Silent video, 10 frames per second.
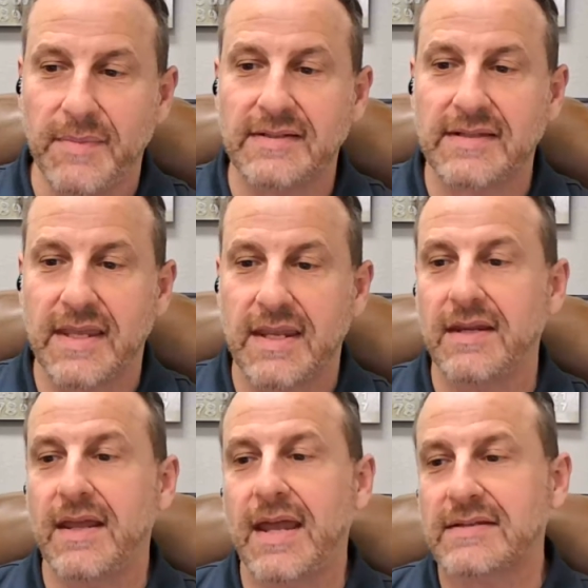and
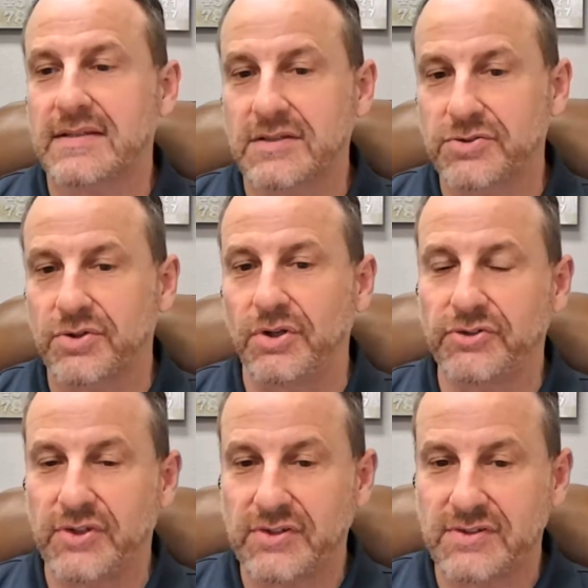maintain access
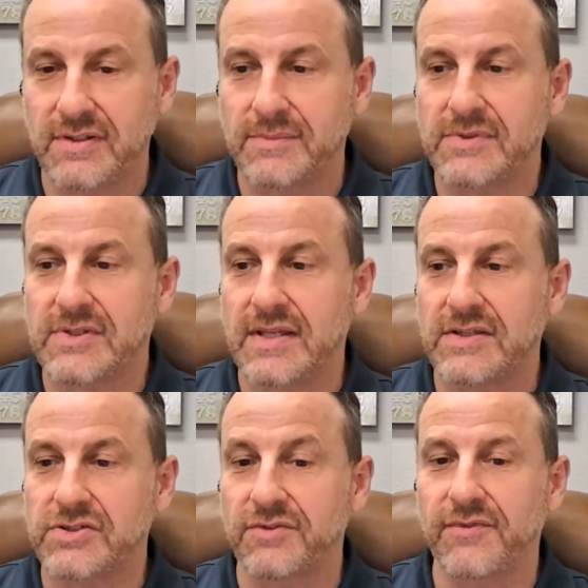control systems
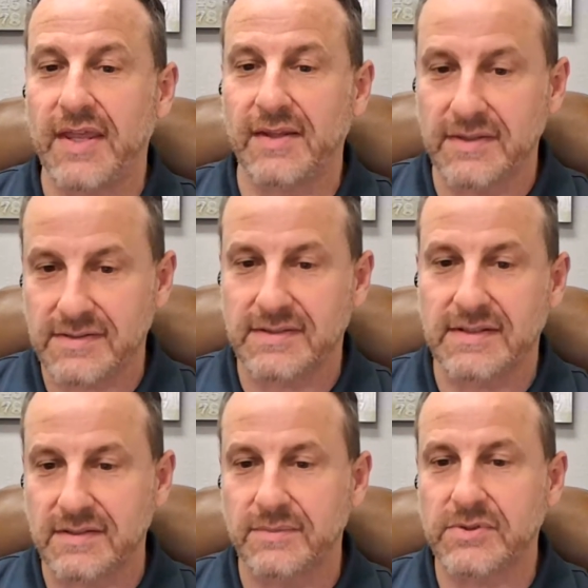and surveillance
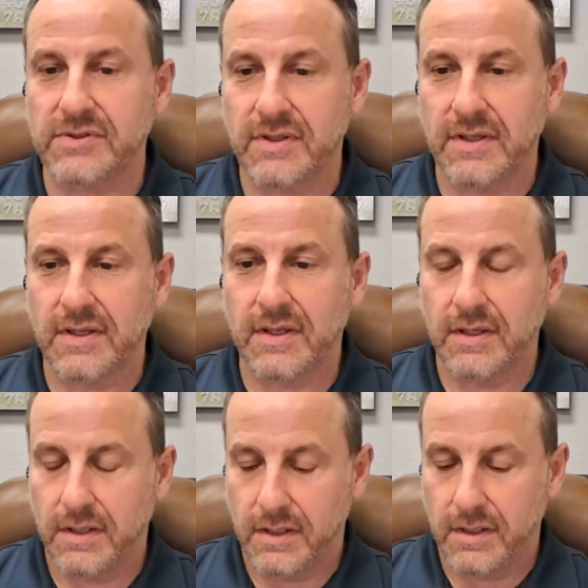systems.
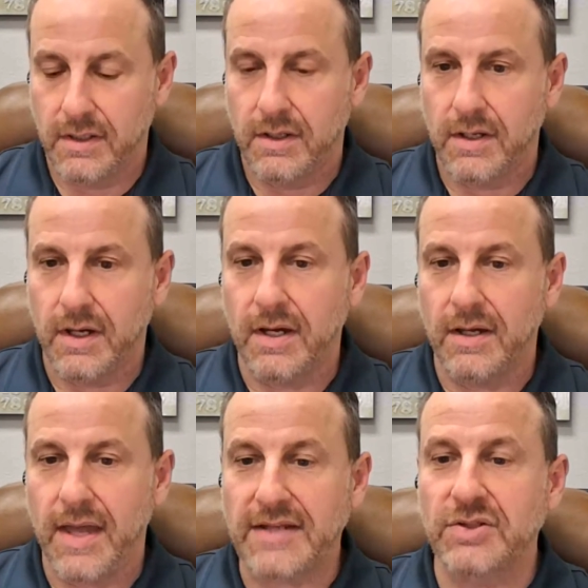
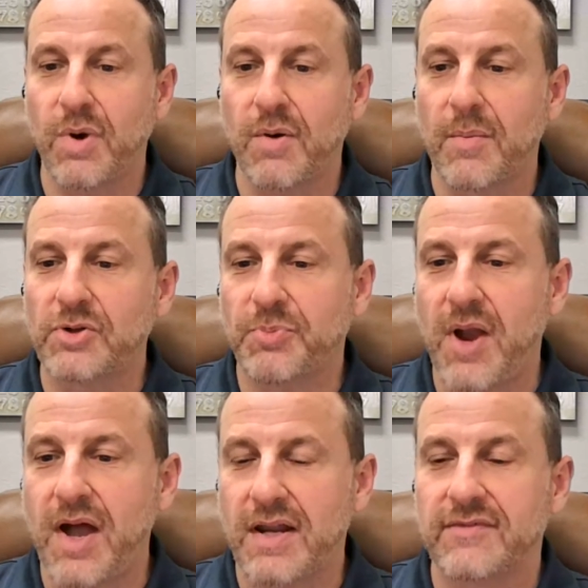Actually, what we're
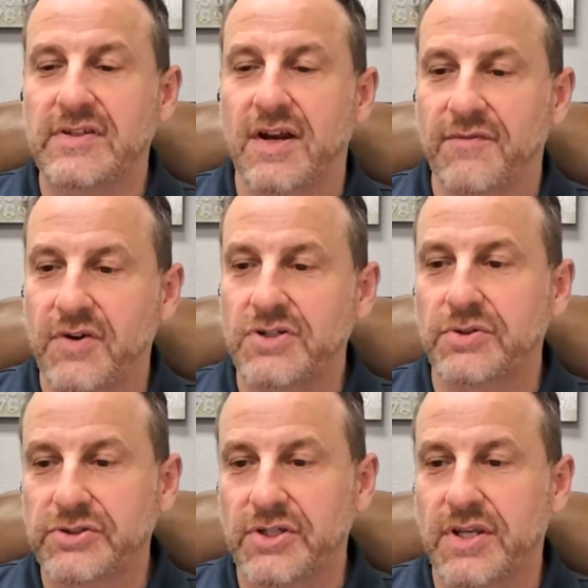most proud of is our
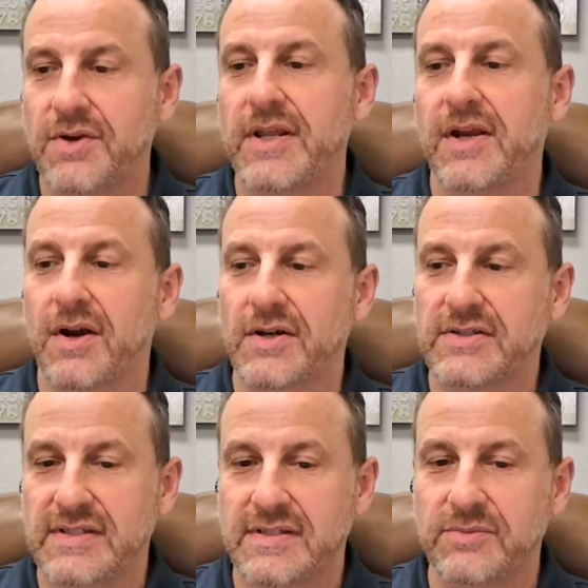virtual security
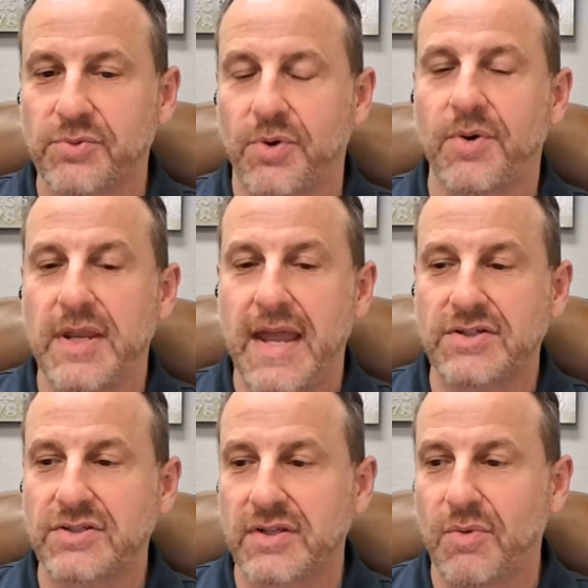guard systems, where we
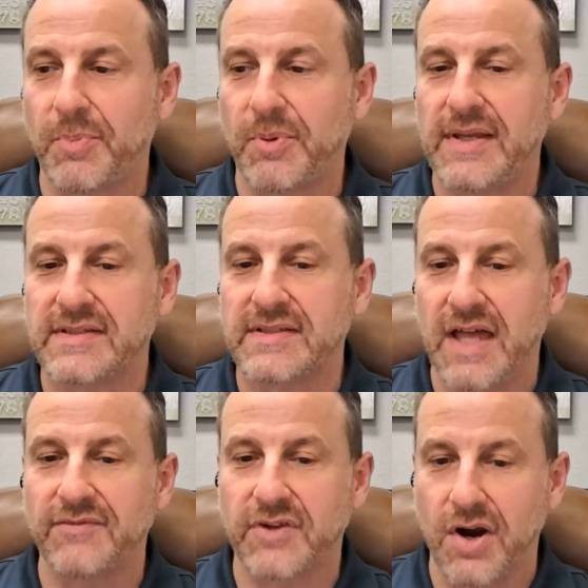actually replace a
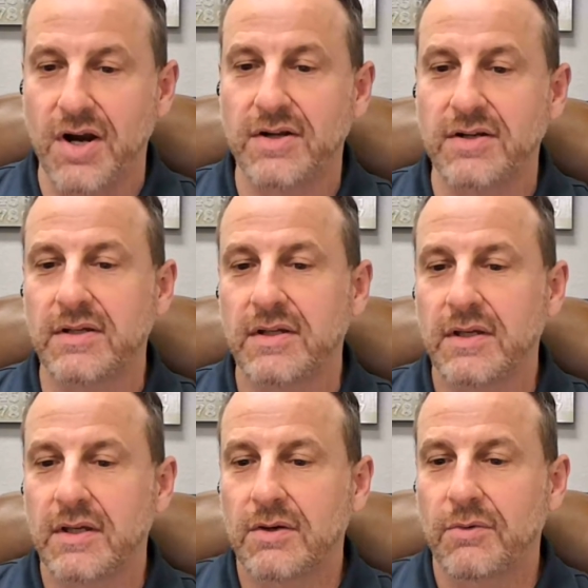live guard
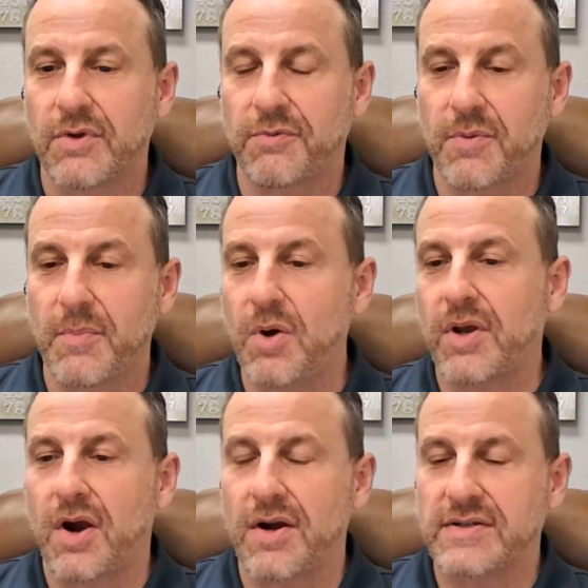with
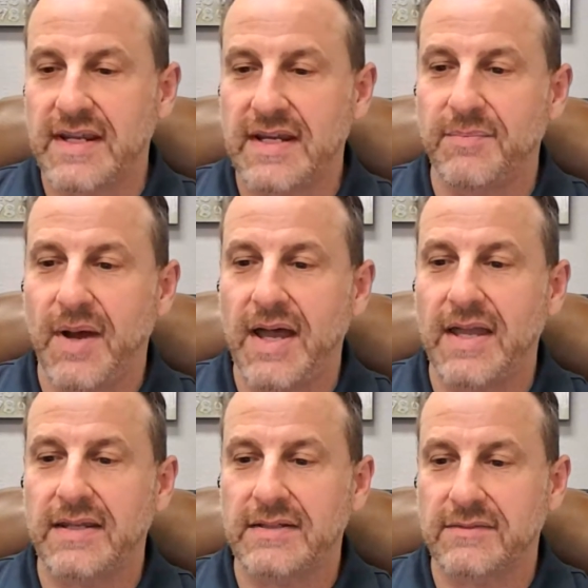remote guards aided
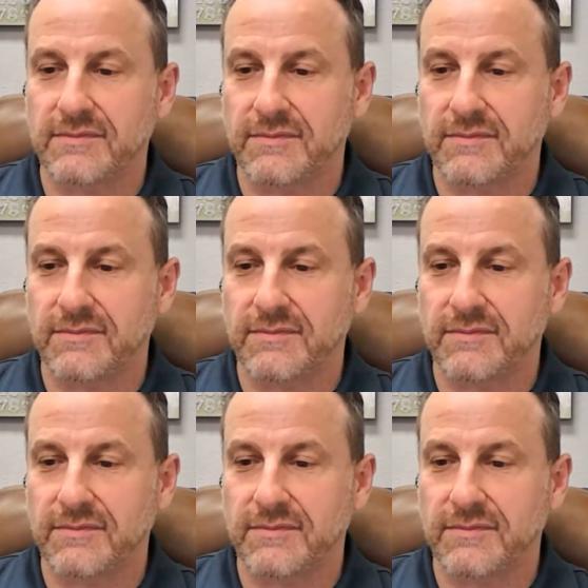by